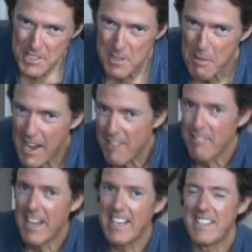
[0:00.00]
just
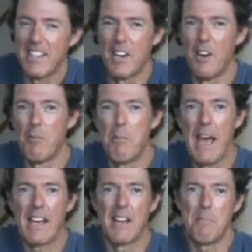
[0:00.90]
about ready to go
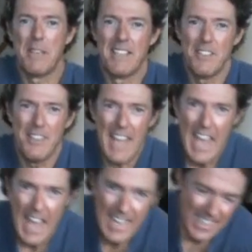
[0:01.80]
back up into the
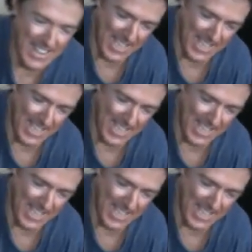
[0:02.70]
attic.